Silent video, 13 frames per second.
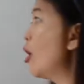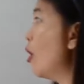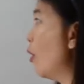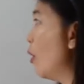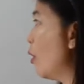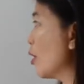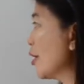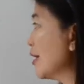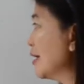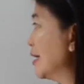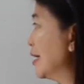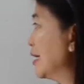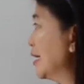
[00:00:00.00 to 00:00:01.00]
Or
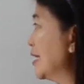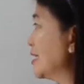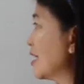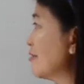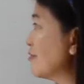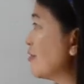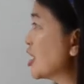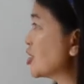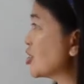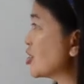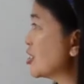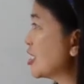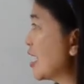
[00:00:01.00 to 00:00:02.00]
it can
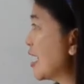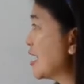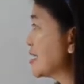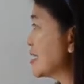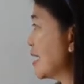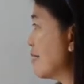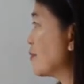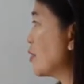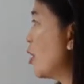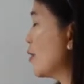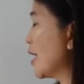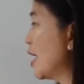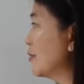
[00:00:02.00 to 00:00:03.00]
function as a
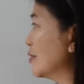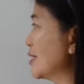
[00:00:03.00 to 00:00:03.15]
pronoun.